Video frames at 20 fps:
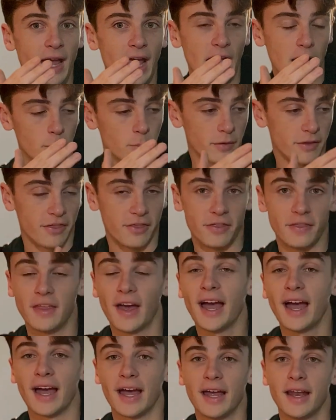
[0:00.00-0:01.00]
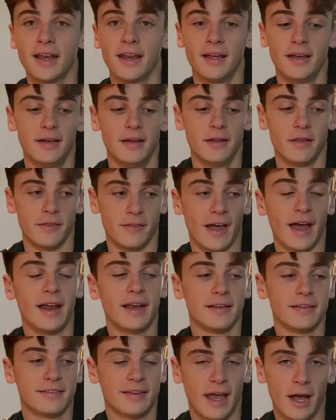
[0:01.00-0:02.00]
And with that
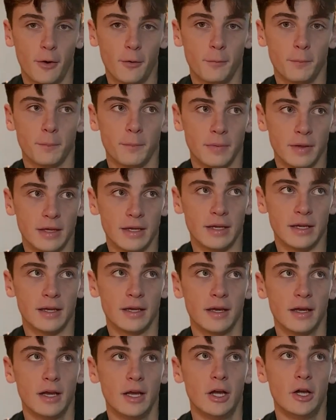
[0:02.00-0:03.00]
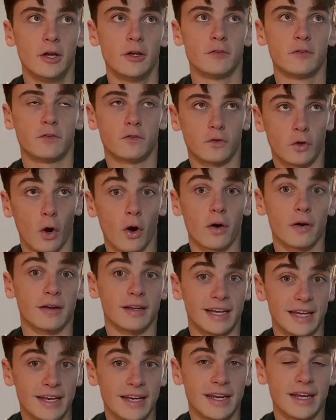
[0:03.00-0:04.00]
has helped me start
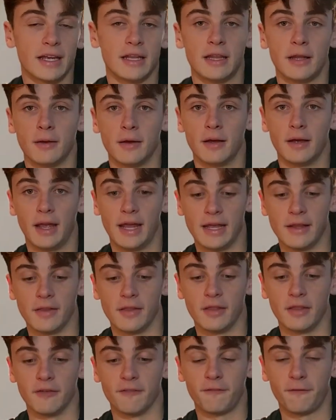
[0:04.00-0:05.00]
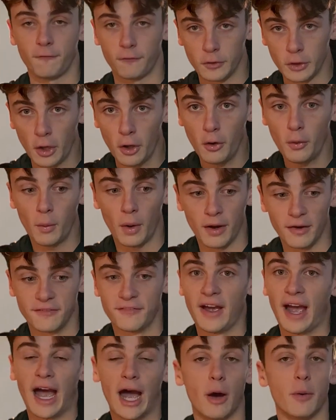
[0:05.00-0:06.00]
getting in the flow of
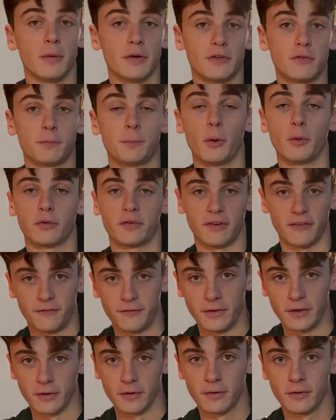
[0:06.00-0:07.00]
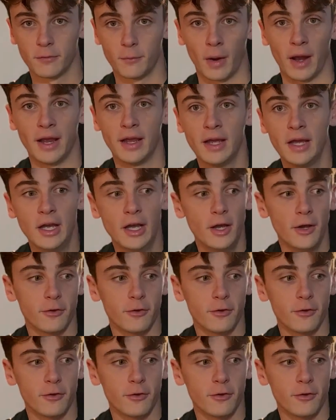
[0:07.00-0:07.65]
how it's supposed to feel, right?